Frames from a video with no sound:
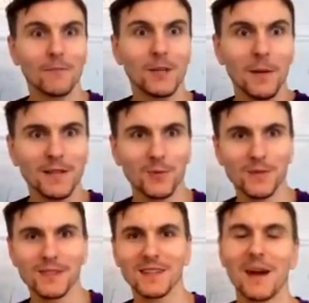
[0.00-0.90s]
coming
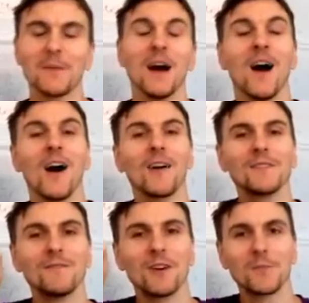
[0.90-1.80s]
towards the camera.
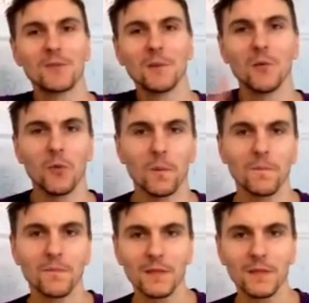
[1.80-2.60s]
After verb number 1.